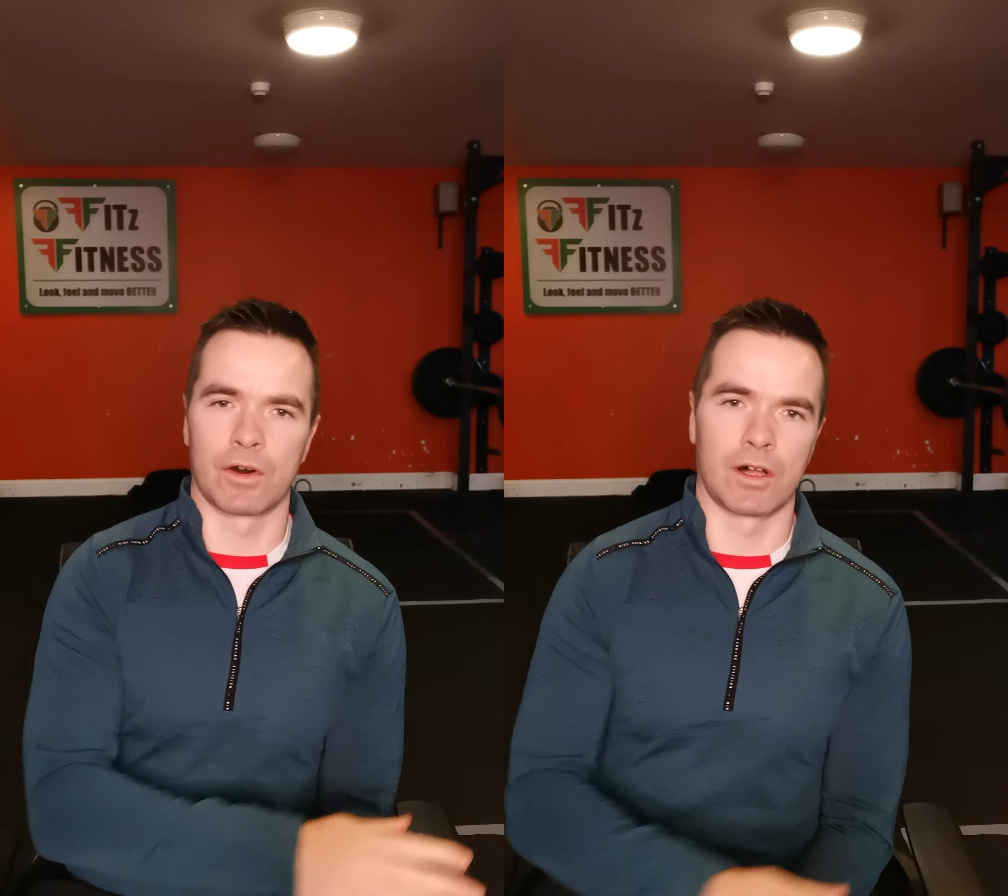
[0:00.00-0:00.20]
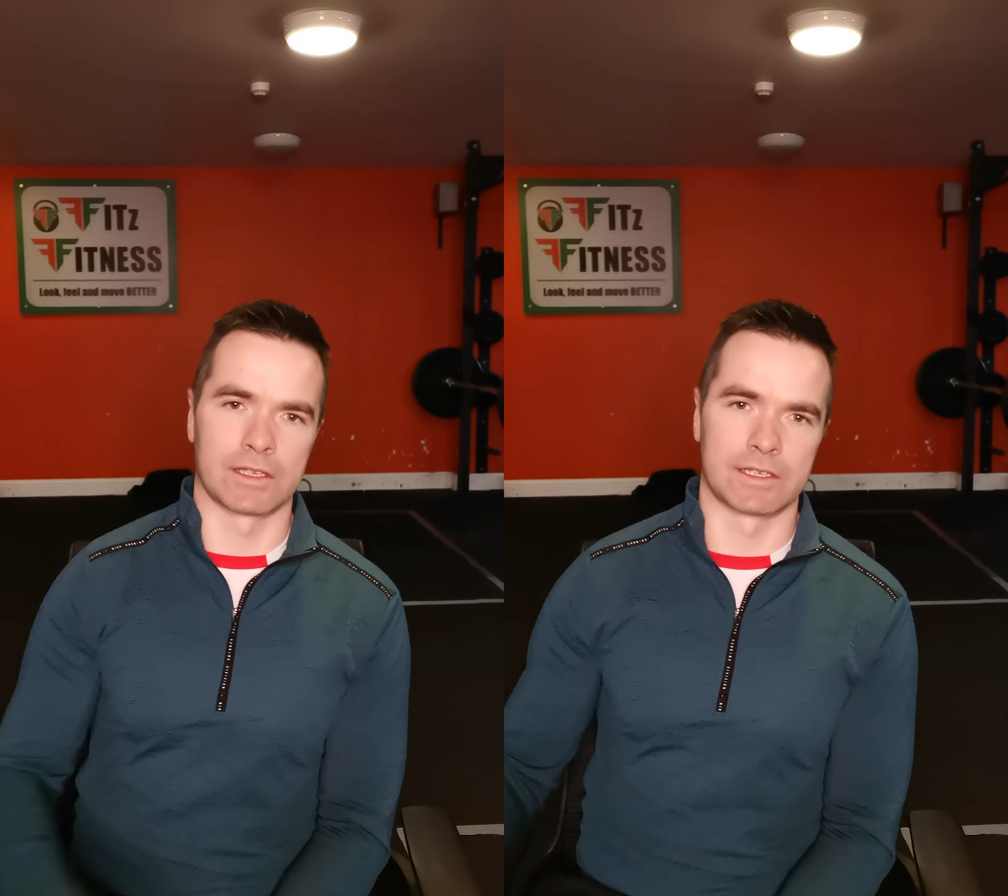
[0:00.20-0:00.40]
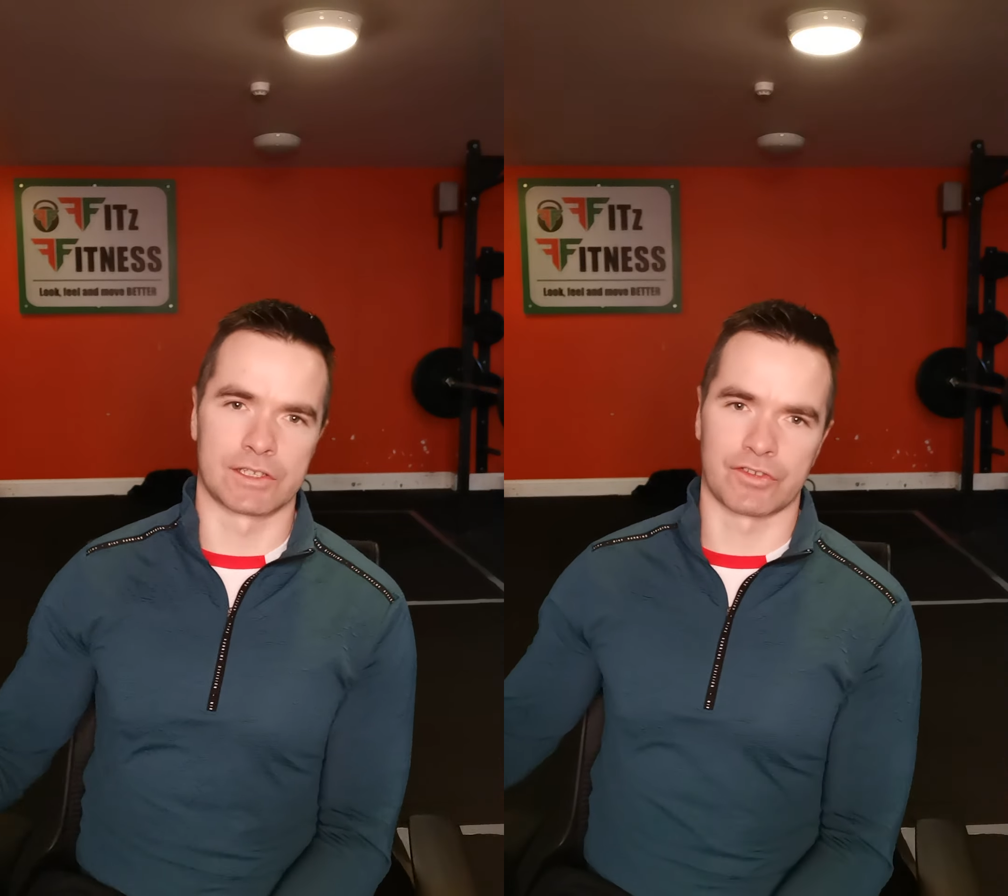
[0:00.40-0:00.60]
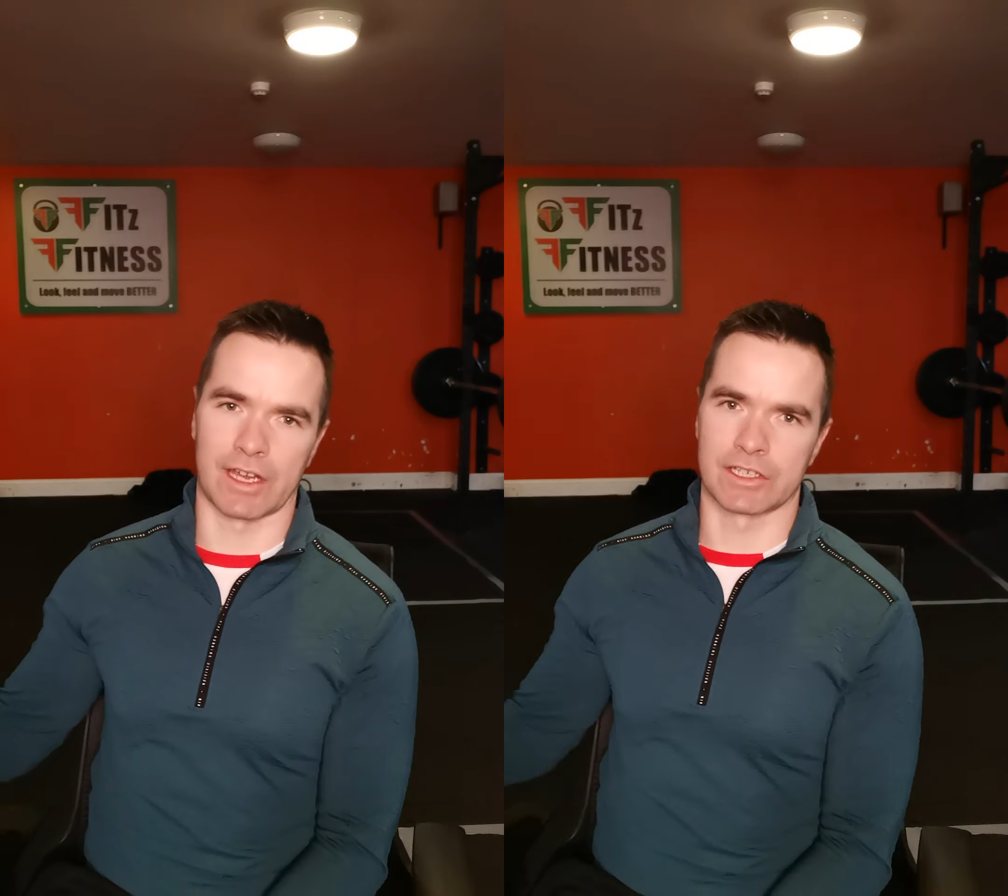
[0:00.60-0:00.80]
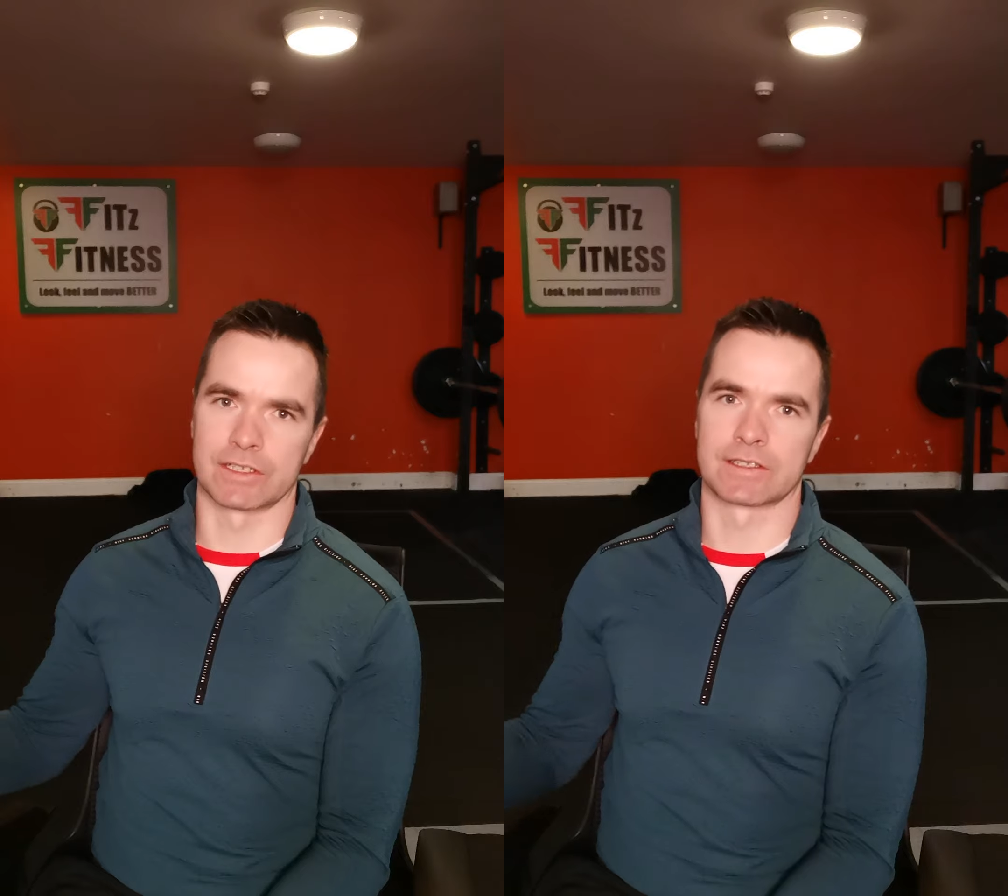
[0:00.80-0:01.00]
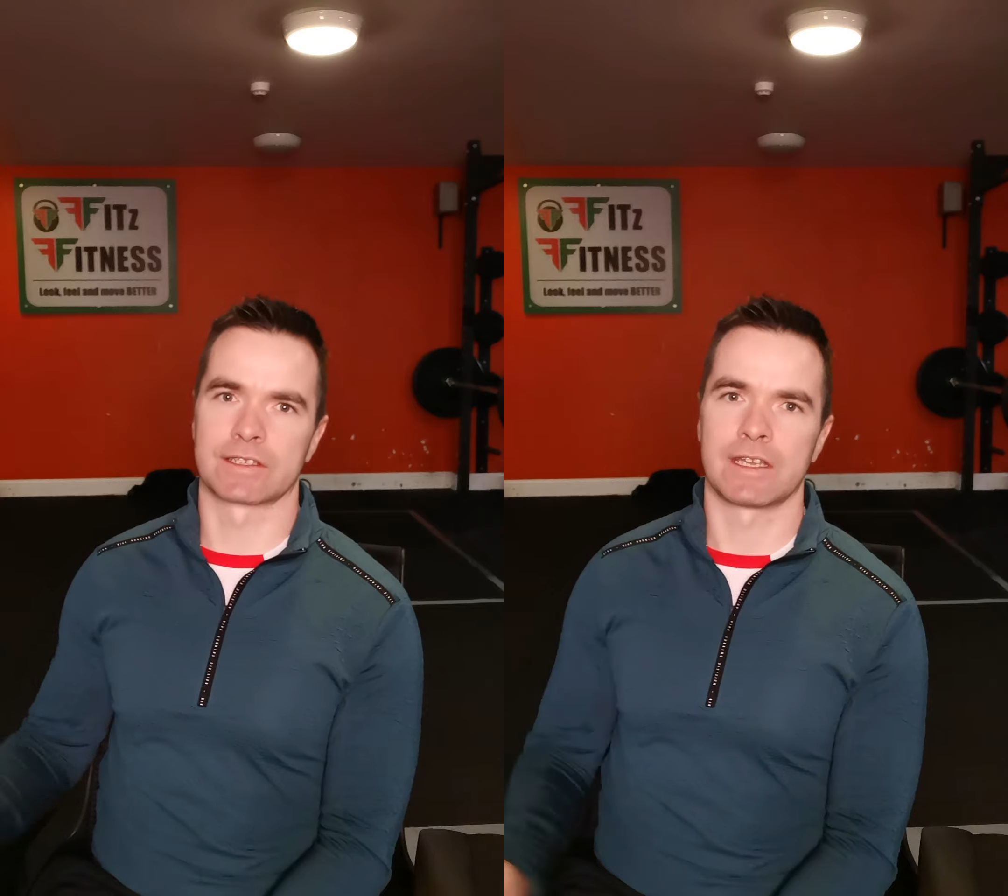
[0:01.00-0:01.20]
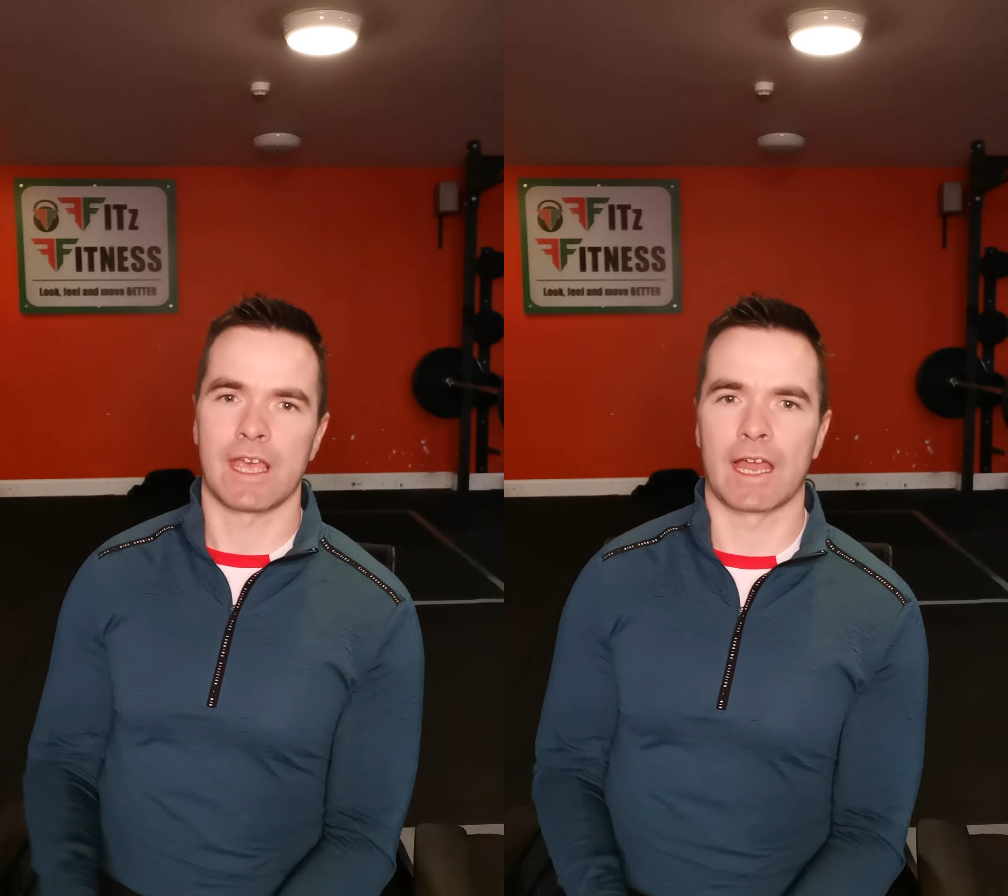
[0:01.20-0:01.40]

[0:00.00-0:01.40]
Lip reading: all the distractions.